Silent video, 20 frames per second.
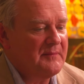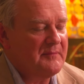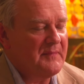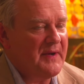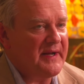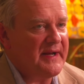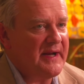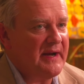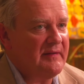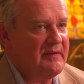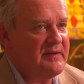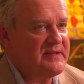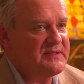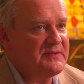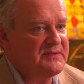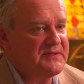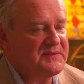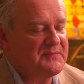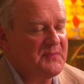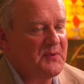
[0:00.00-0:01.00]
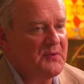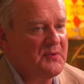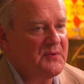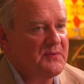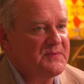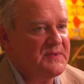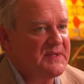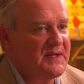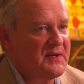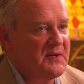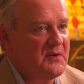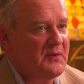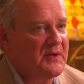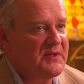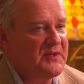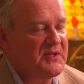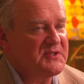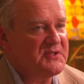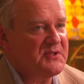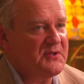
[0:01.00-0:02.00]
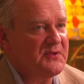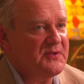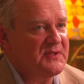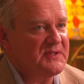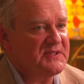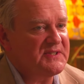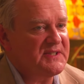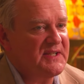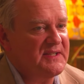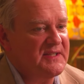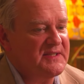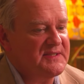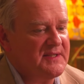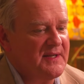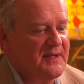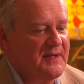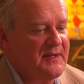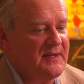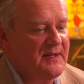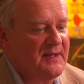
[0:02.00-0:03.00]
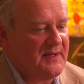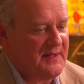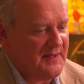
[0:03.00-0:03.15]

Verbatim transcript: my character is more, you know, long in the tooth and senior to her.